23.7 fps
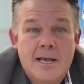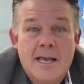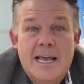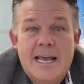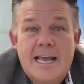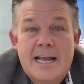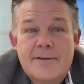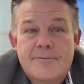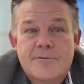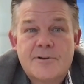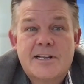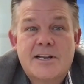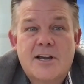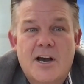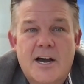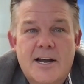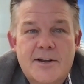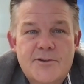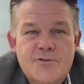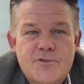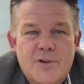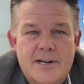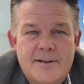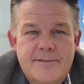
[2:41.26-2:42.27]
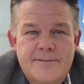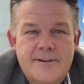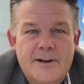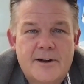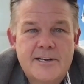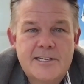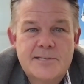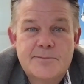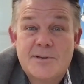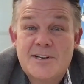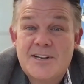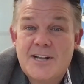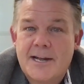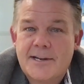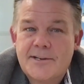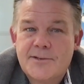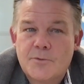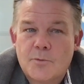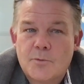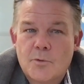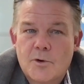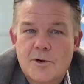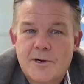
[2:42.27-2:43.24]
Every contract varies, but not
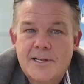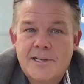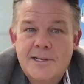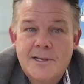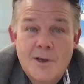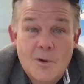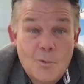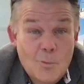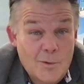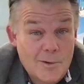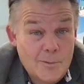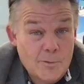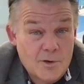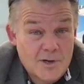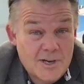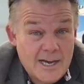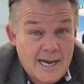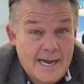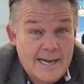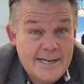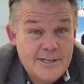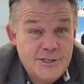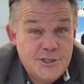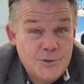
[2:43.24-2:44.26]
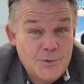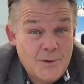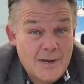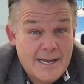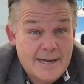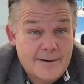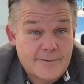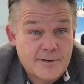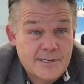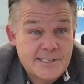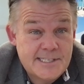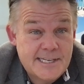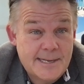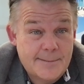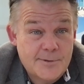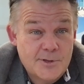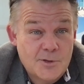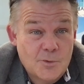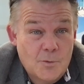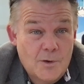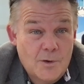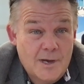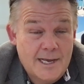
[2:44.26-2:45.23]
to worry, we will guide you every step of
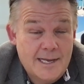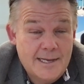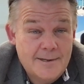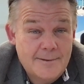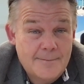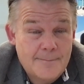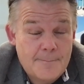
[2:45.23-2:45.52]
the way.